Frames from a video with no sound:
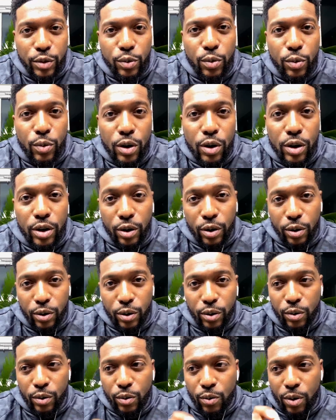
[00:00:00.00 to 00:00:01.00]
you want
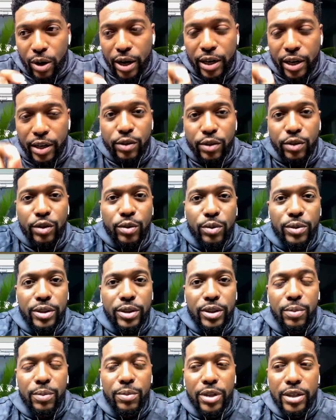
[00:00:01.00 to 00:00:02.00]
or why you're
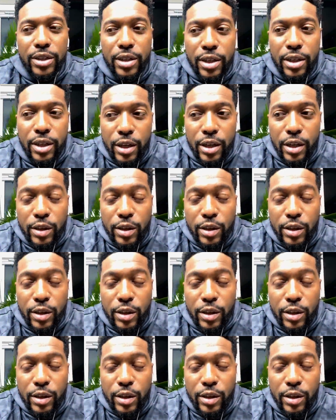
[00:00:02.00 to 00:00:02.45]
doing something,